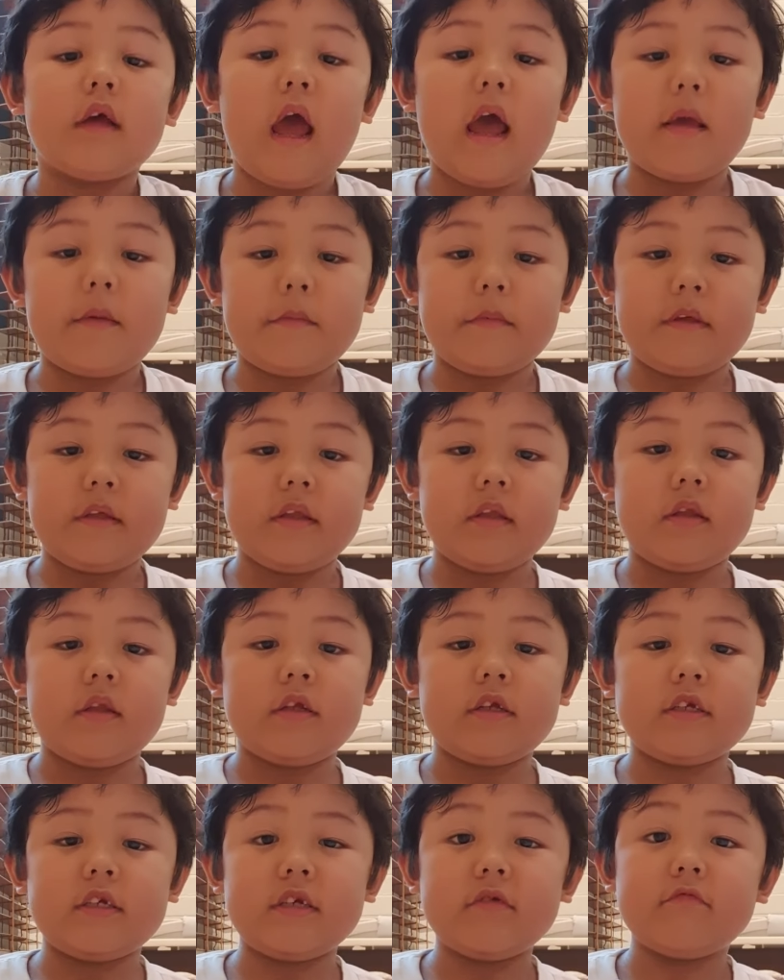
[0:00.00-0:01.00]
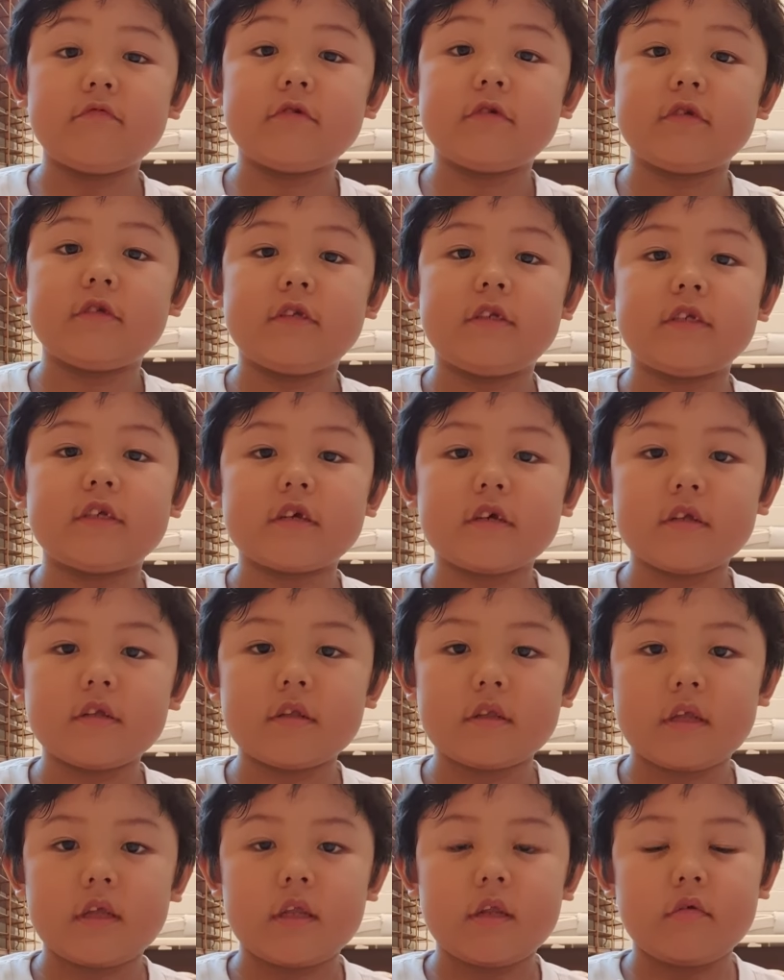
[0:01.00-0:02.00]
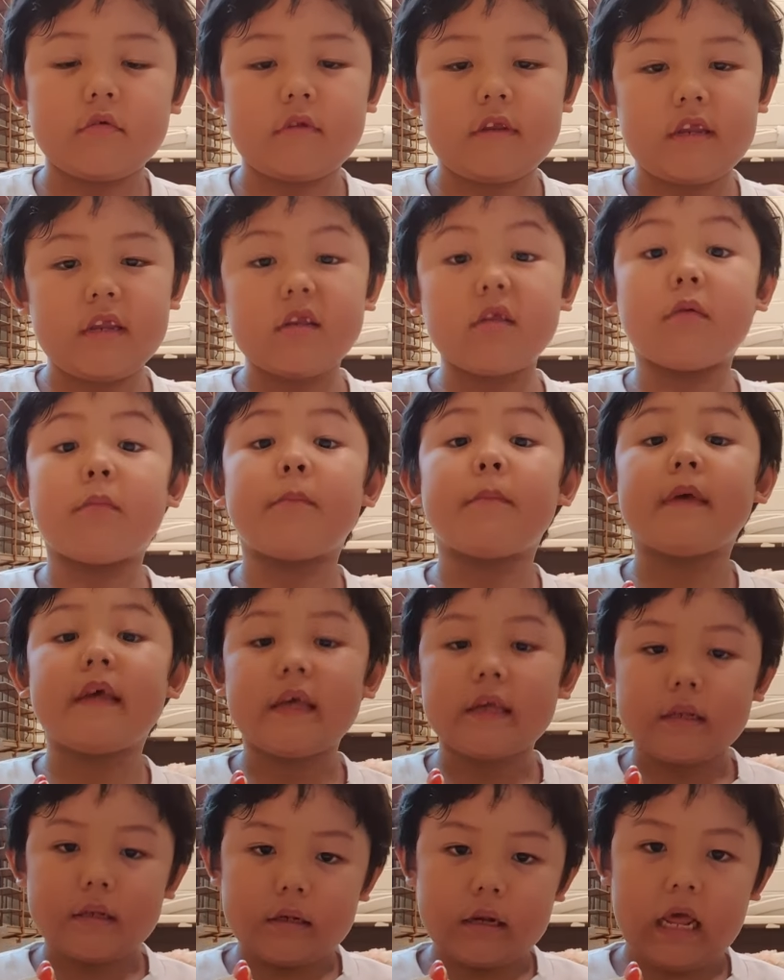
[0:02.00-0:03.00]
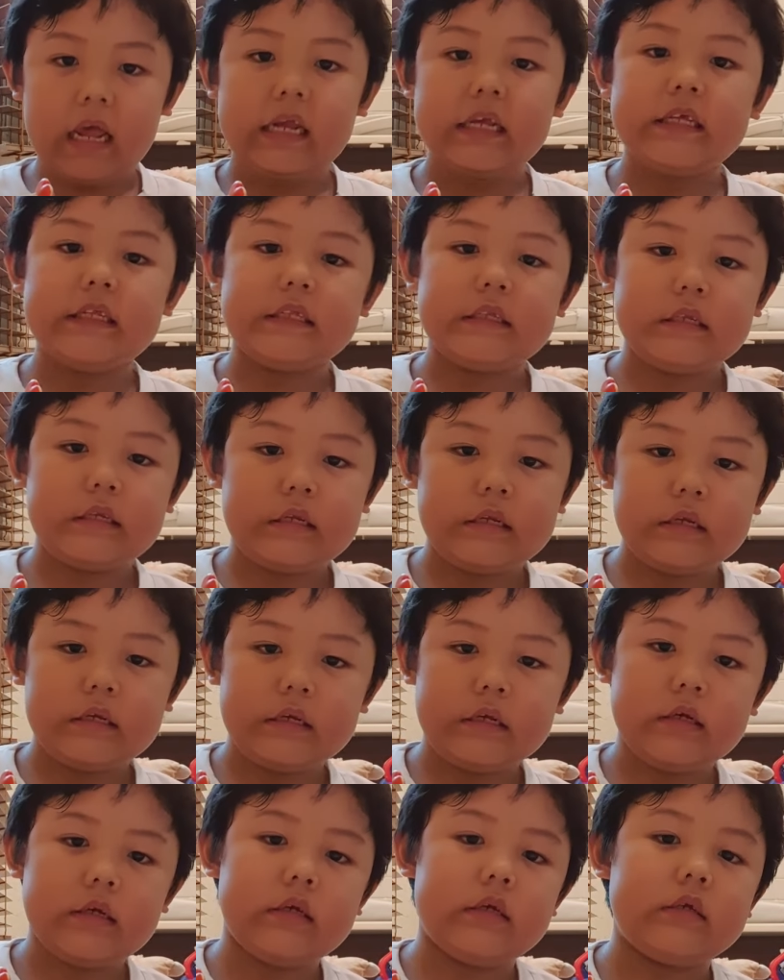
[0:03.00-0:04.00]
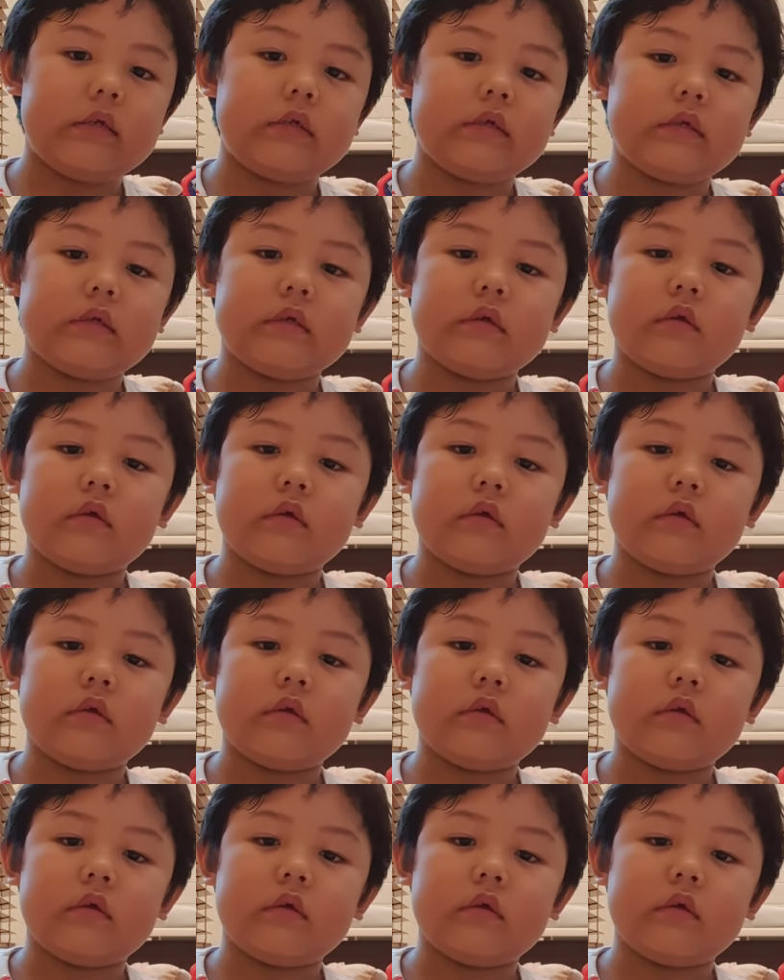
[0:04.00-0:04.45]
I mean, she was discontinued in the mid-90s.